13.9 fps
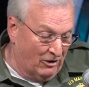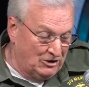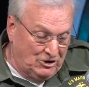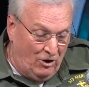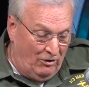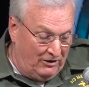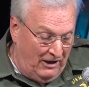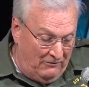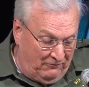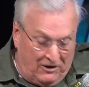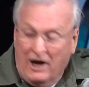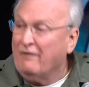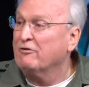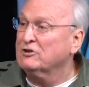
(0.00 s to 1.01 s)
So it
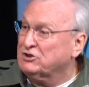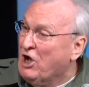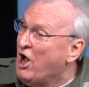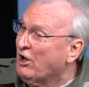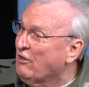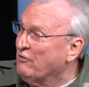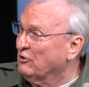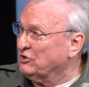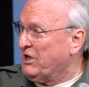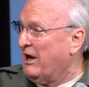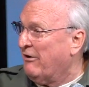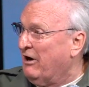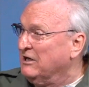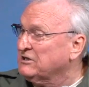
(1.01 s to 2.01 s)
covers all of those
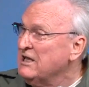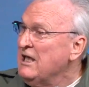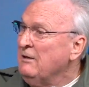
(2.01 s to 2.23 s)
areas.